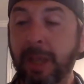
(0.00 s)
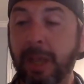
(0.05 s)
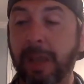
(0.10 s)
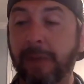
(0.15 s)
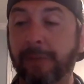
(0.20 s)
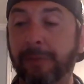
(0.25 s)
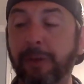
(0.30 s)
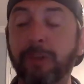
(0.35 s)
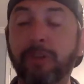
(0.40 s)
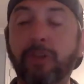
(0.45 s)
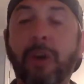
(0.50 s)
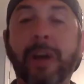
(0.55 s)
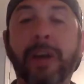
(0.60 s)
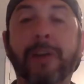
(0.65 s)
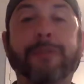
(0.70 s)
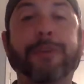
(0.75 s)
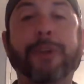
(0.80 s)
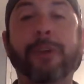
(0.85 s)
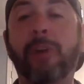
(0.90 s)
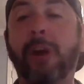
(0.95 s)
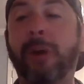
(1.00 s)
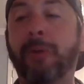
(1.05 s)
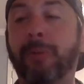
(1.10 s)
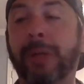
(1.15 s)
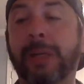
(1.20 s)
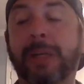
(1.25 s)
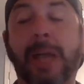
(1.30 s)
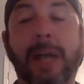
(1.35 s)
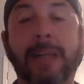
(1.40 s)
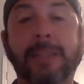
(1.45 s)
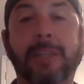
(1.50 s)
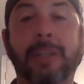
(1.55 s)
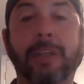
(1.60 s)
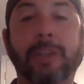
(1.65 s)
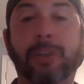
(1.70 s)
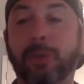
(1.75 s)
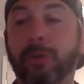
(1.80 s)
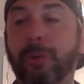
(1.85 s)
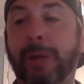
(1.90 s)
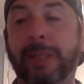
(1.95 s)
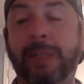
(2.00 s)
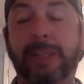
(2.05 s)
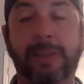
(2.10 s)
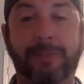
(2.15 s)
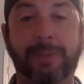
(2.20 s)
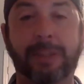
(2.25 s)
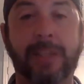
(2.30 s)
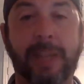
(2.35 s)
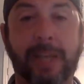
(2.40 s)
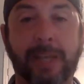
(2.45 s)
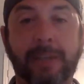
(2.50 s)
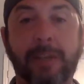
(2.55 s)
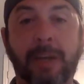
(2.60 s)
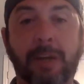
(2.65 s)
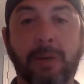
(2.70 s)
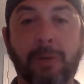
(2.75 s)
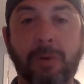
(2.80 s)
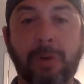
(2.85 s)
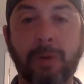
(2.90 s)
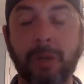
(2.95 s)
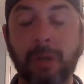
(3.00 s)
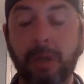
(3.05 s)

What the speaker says: If you're trying to figure out what a guy's going to do on a given day, though,